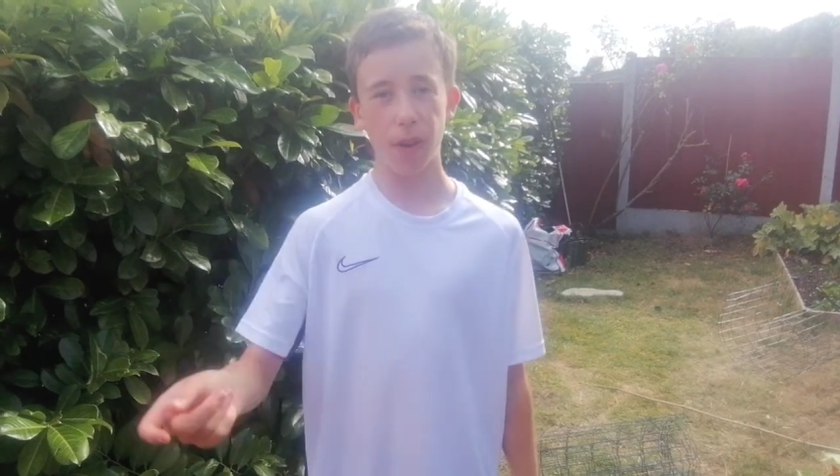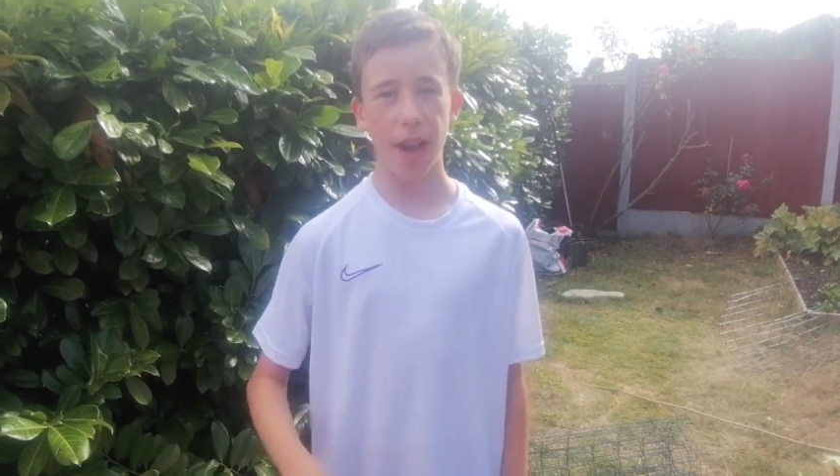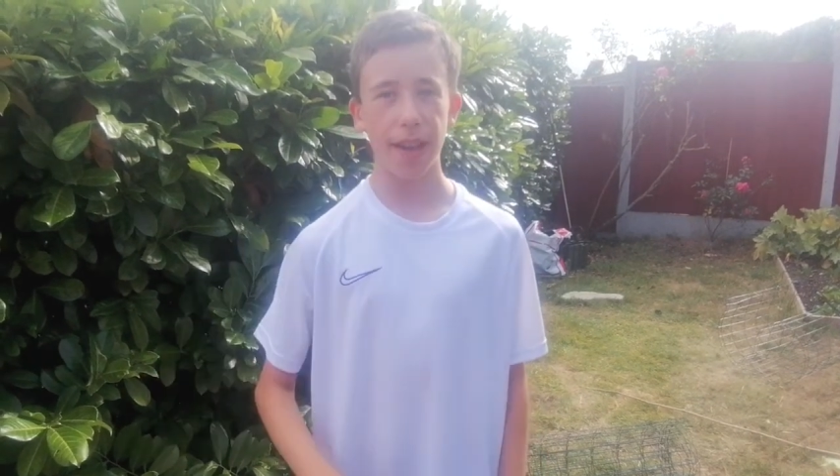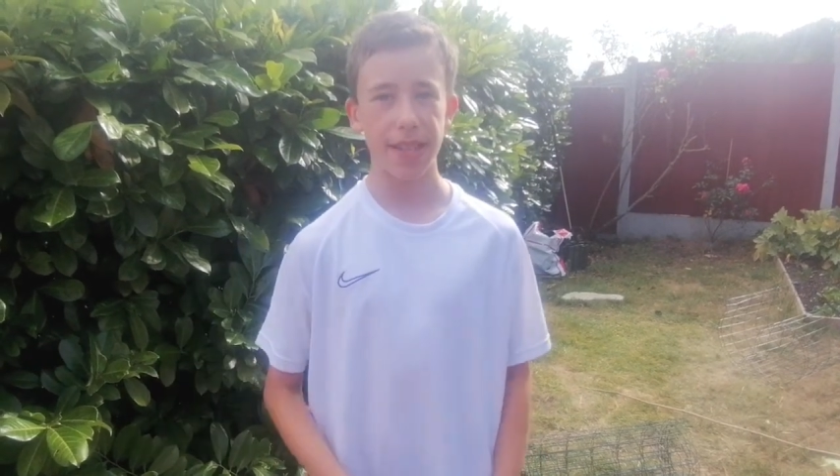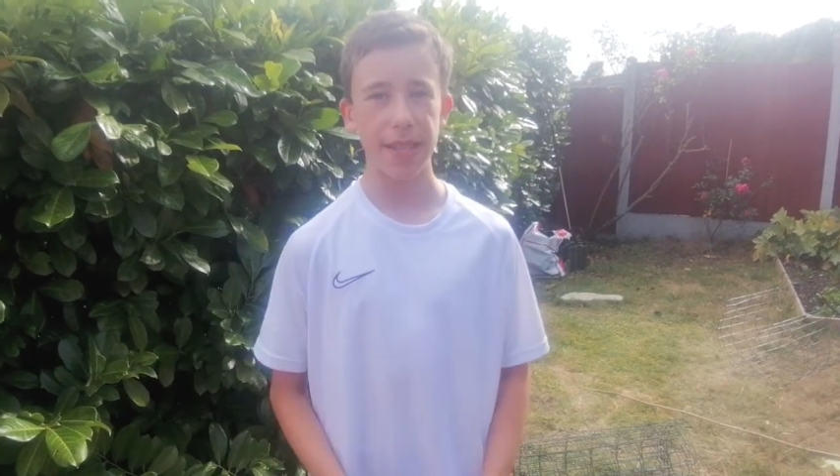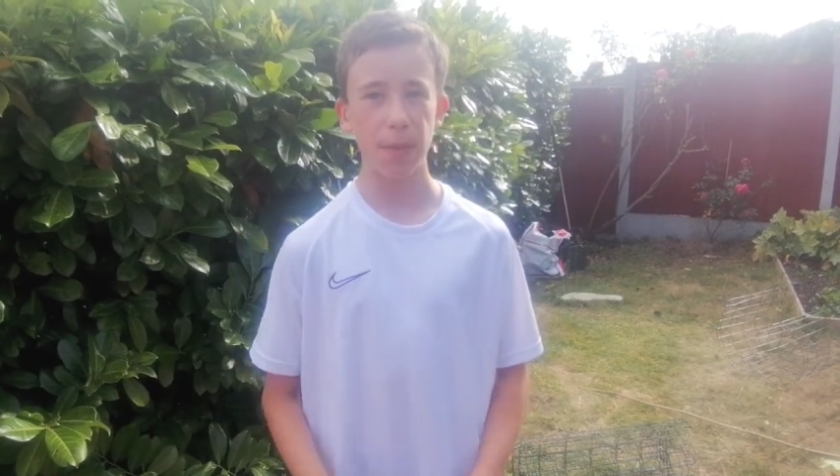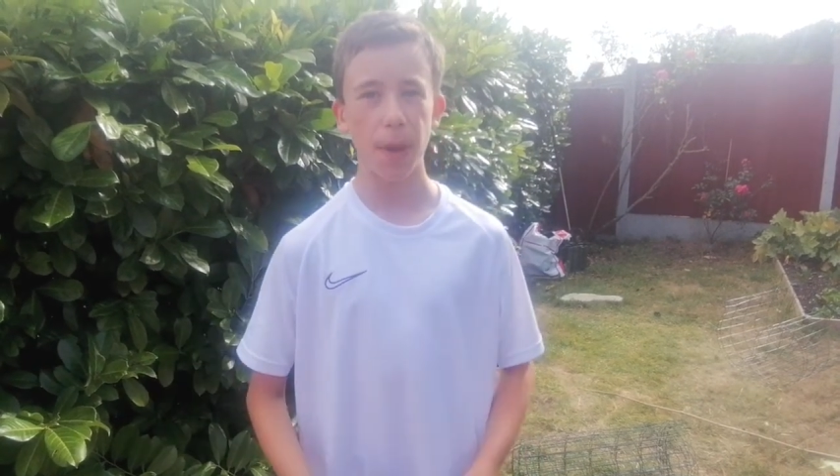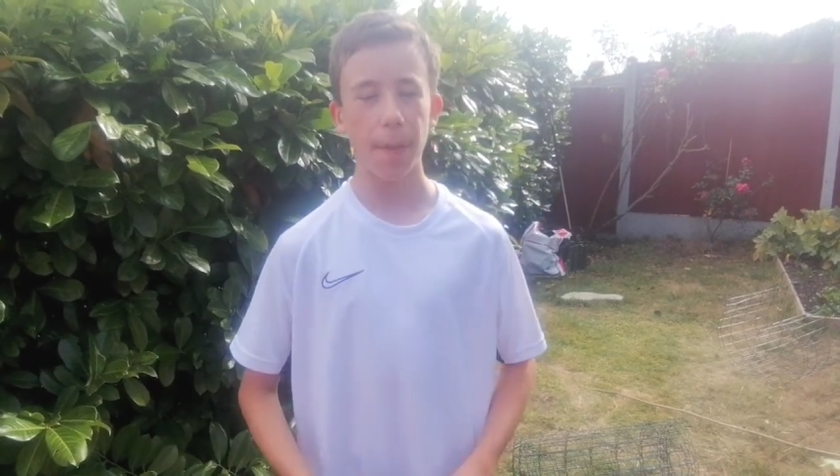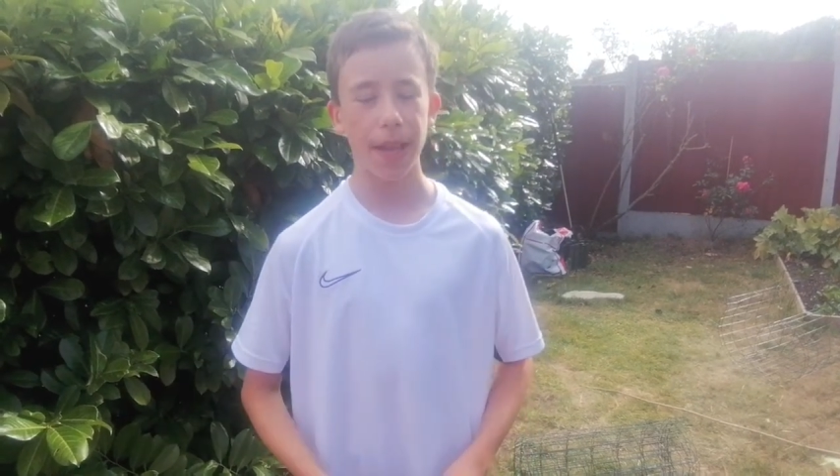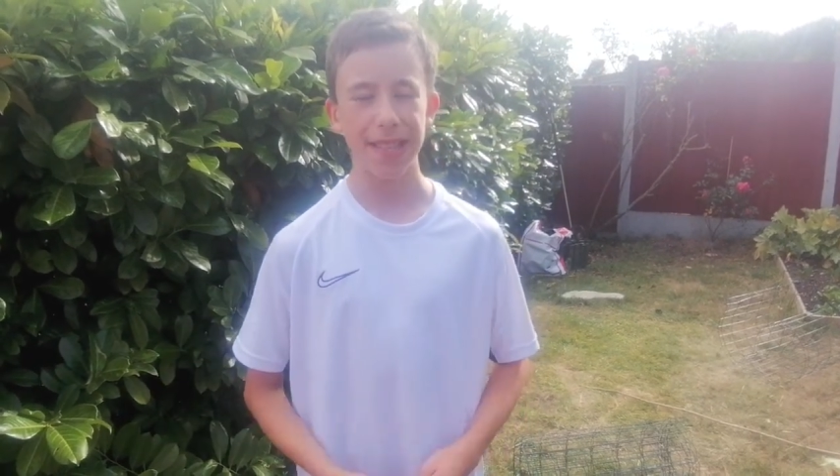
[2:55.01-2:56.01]
I still
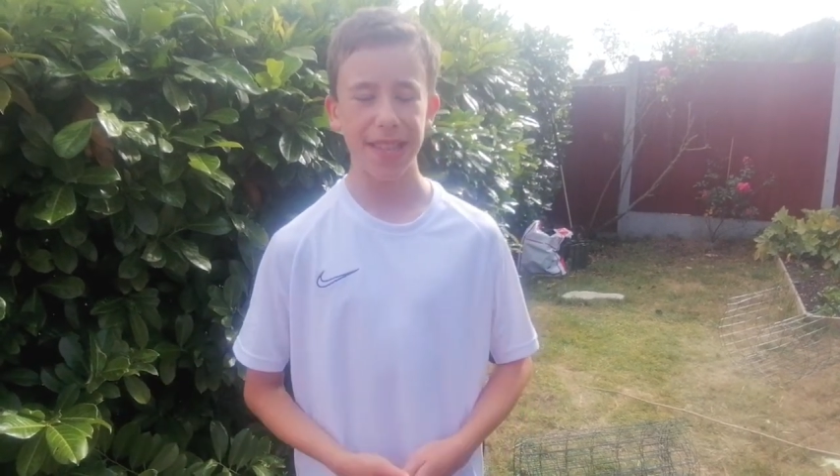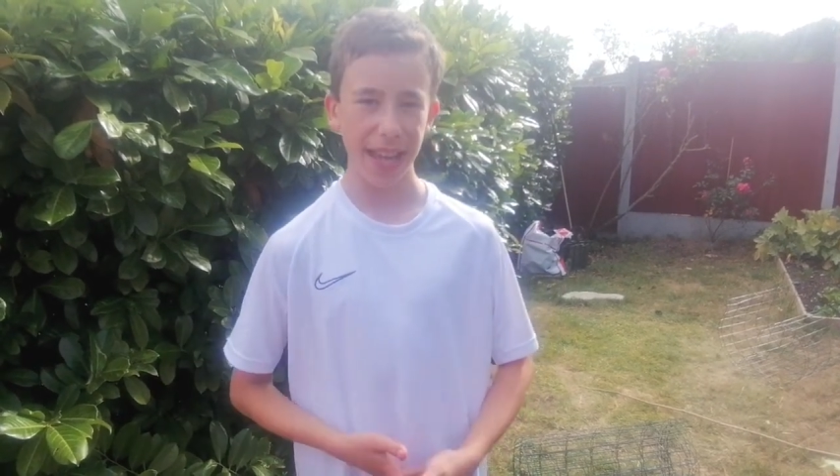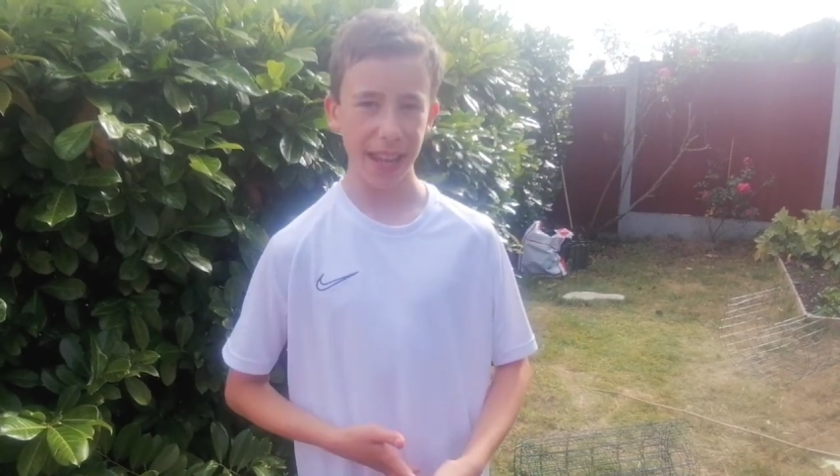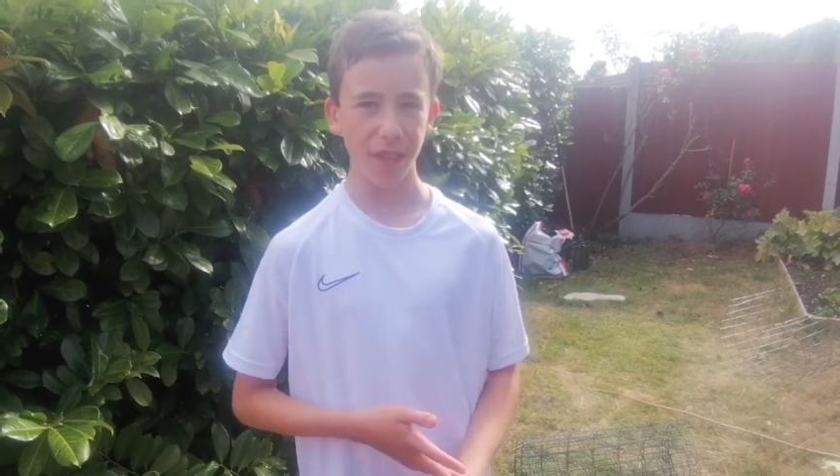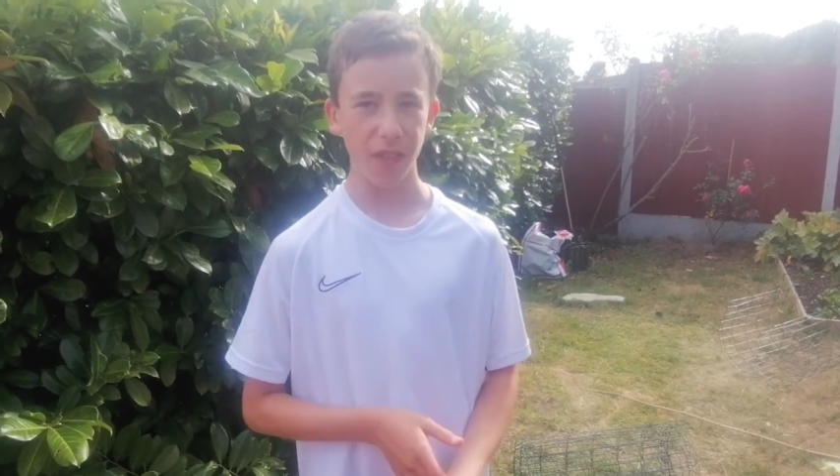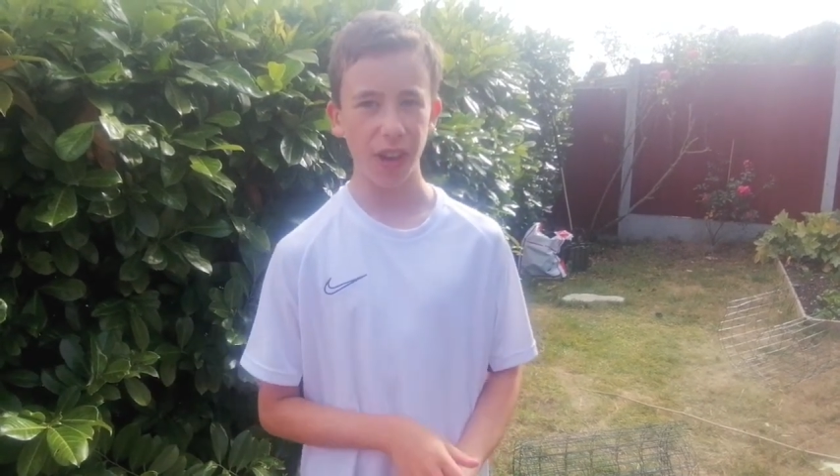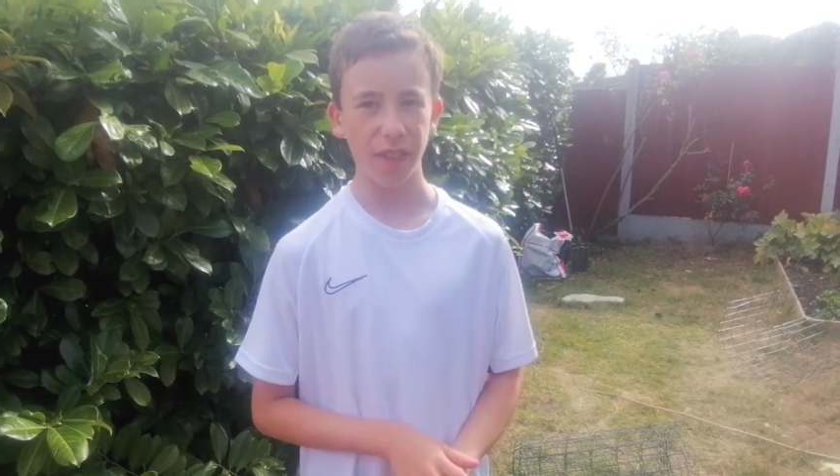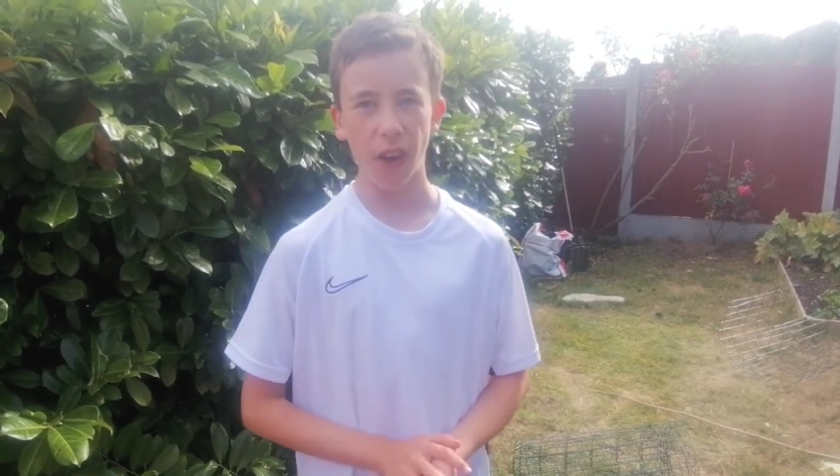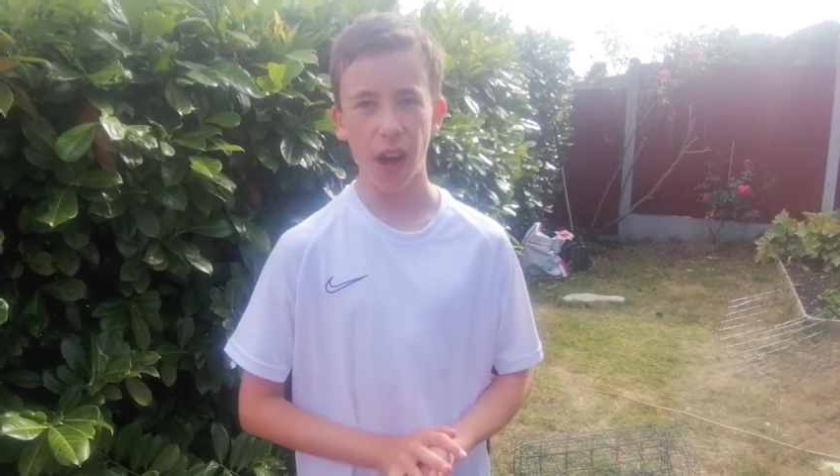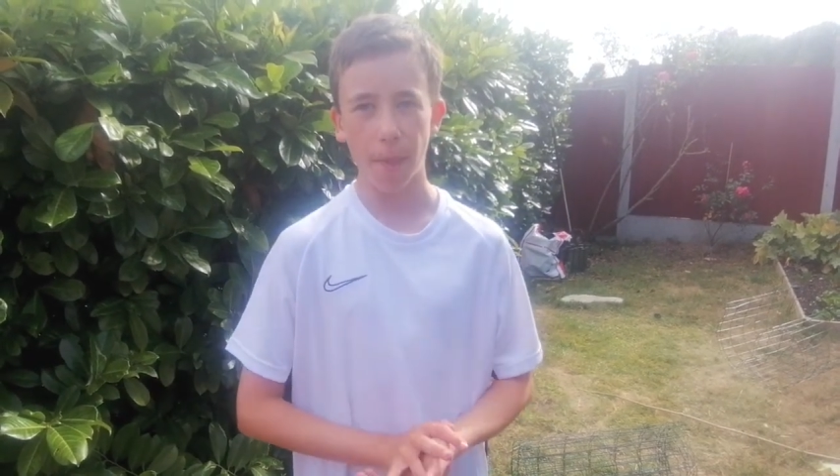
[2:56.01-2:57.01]
wouldn't be able to get it in very far,